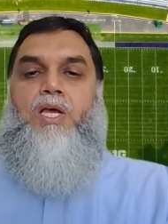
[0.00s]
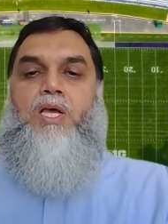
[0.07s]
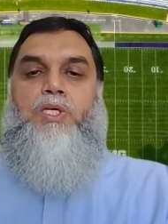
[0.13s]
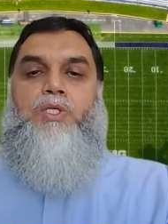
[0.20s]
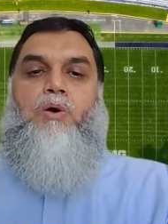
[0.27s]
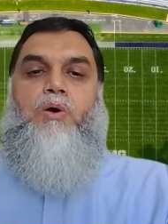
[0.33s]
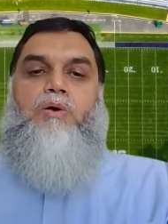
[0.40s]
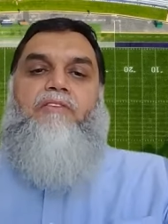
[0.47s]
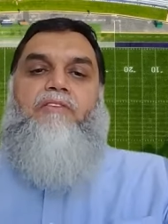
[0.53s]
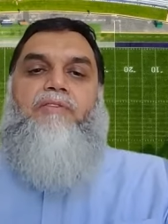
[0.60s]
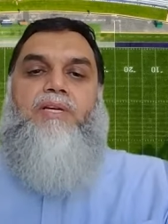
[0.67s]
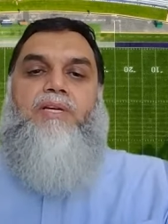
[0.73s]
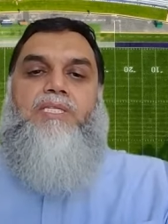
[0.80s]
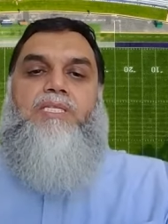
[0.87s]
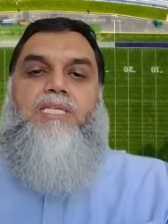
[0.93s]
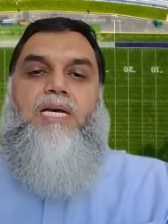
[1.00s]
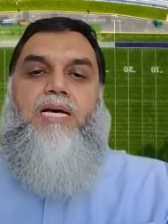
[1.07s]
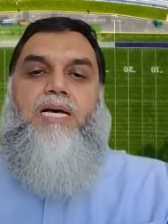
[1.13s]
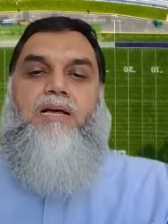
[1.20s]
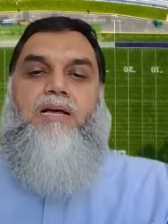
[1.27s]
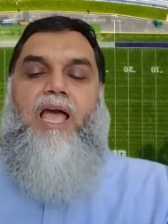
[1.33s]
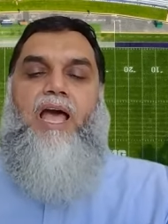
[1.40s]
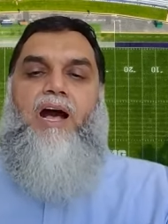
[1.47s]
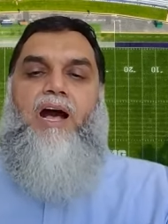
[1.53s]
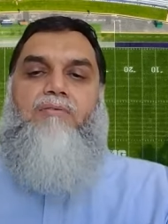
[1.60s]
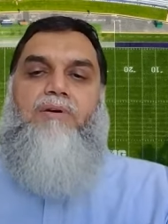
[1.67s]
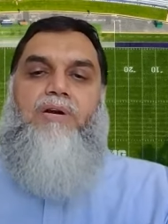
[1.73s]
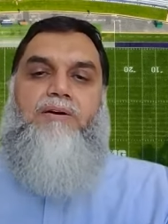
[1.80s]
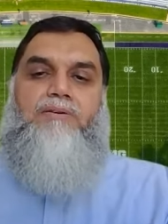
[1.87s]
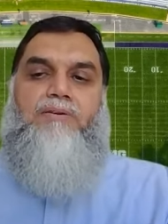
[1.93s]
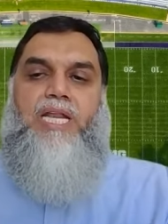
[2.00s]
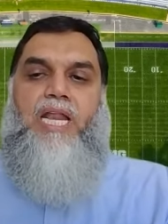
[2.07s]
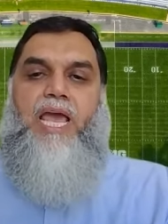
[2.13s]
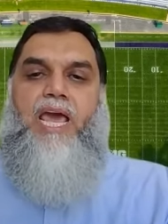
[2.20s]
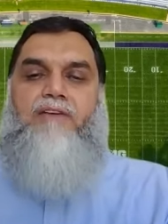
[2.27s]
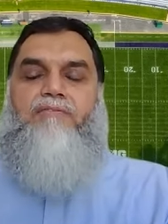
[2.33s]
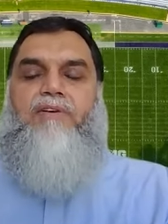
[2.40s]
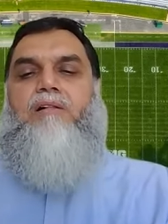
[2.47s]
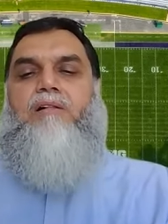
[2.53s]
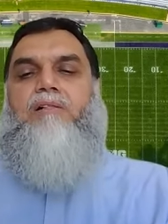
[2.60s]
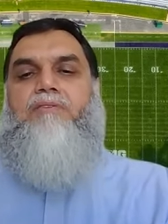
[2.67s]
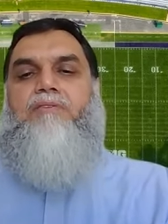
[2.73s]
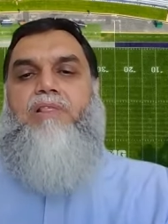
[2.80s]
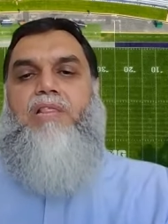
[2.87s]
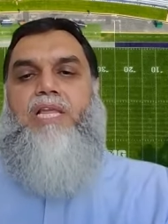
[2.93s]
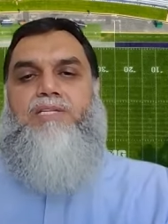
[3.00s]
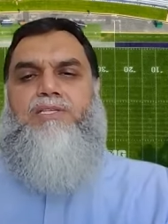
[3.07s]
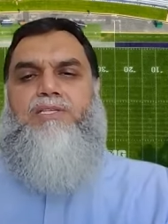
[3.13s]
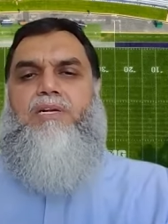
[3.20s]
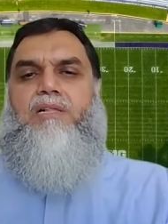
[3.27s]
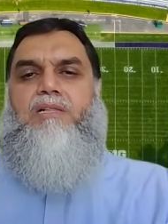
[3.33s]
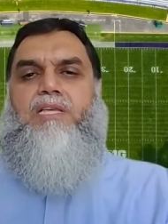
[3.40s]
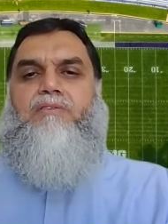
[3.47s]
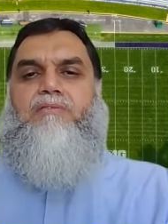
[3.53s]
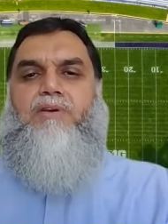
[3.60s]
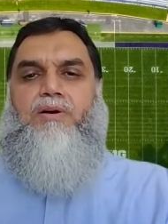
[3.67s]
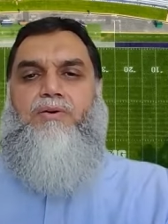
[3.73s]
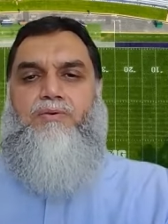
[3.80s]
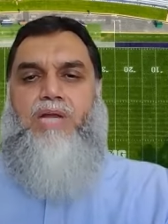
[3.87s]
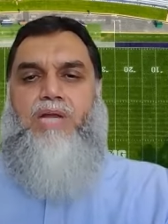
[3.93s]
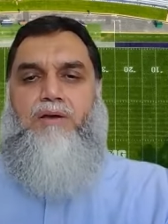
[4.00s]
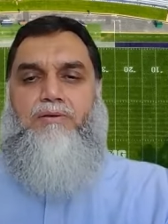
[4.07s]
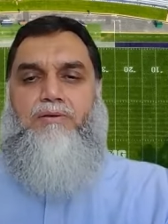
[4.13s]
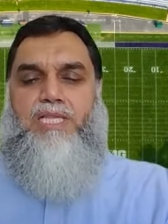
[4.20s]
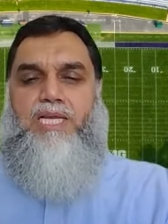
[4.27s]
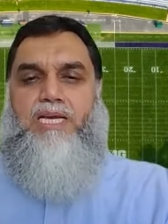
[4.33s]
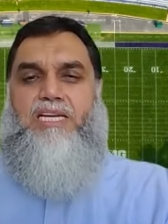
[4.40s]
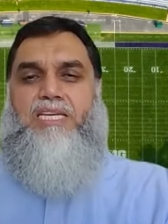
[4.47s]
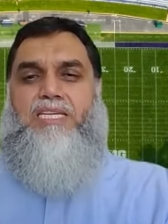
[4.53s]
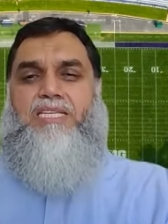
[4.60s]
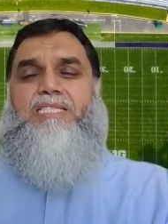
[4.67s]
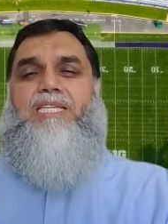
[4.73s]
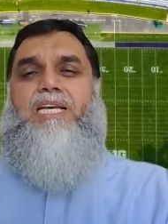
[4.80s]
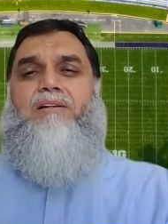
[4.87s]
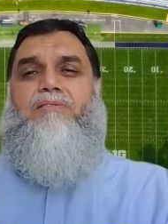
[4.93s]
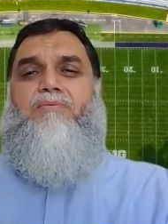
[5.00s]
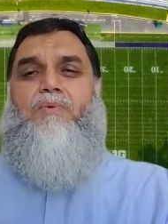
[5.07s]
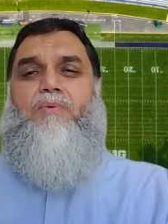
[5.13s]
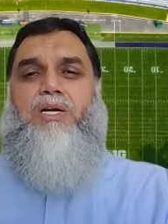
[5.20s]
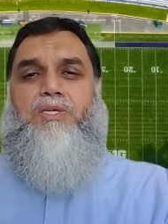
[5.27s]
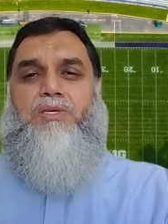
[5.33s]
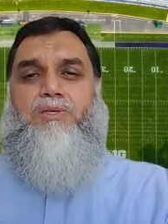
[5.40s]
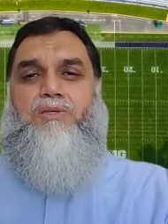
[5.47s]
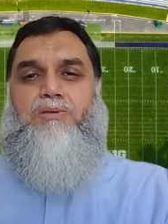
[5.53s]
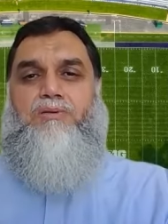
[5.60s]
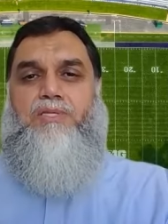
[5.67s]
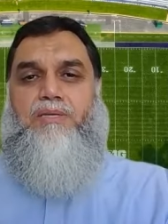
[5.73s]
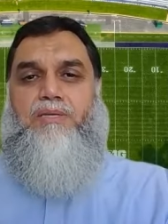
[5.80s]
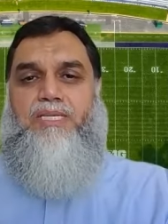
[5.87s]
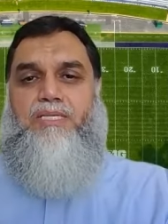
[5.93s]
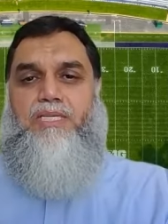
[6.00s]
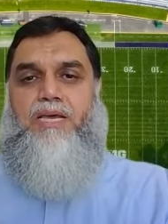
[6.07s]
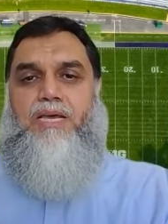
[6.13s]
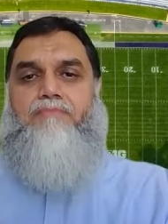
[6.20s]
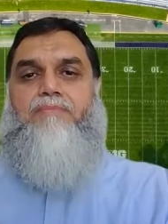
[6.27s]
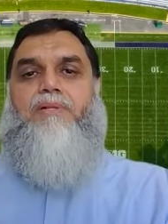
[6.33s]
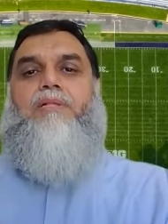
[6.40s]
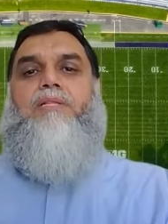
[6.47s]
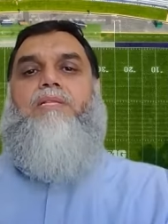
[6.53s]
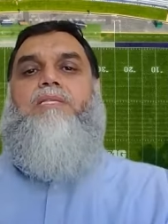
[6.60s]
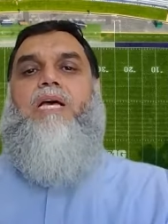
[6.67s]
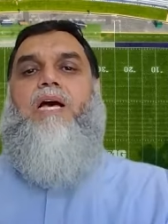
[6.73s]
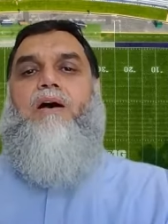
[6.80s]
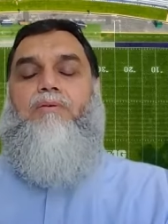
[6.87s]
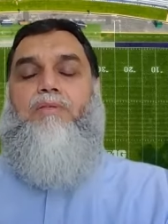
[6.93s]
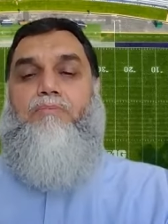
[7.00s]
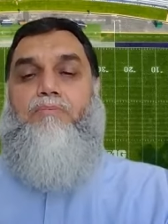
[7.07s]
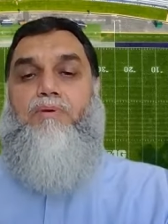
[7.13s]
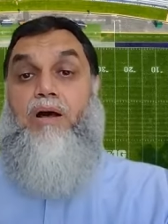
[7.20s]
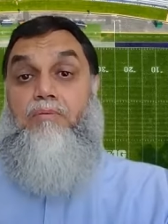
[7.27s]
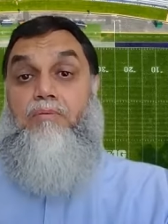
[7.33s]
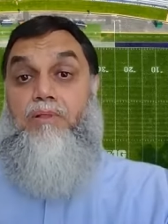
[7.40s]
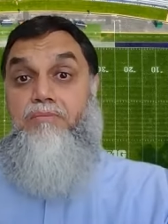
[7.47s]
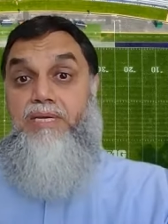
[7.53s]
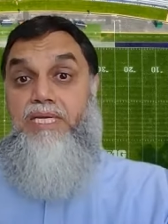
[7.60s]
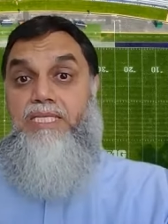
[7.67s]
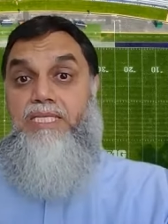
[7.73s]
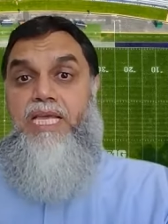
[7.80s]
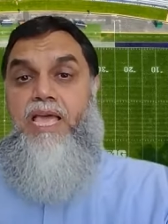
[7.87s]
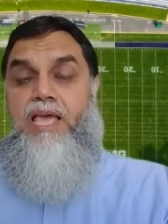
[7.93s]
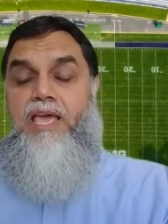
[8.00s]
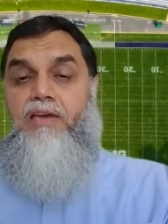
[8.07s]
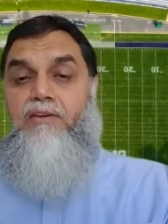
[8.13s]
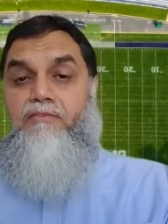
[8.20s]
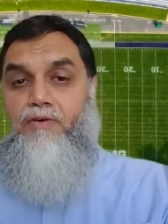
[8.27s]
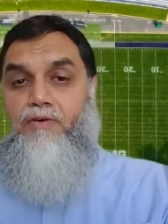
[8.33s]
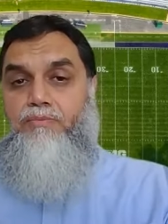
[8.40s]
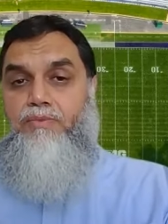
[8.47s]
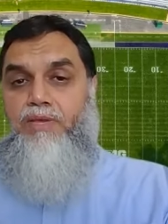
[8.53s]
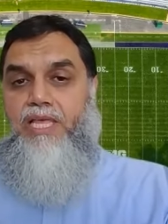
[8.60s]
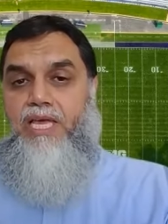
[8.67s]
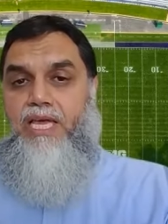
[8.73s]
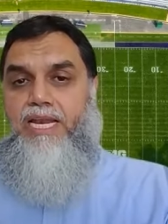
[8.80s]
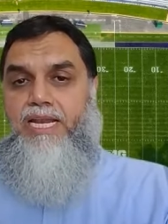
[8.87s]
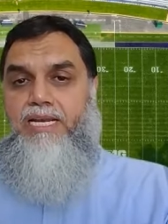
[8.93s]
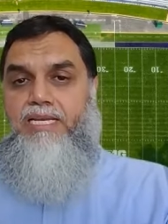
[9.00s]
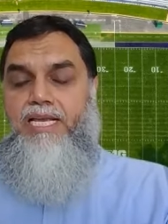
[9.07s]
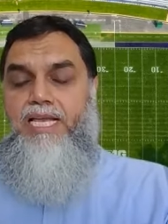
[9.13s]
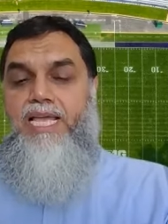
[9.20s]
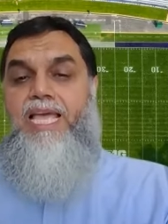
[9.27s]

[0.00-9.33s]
So in the first hour and a half, I'll give a lecture, I'll give you outlines, I'll walk you through some examples, how the problem is formulated,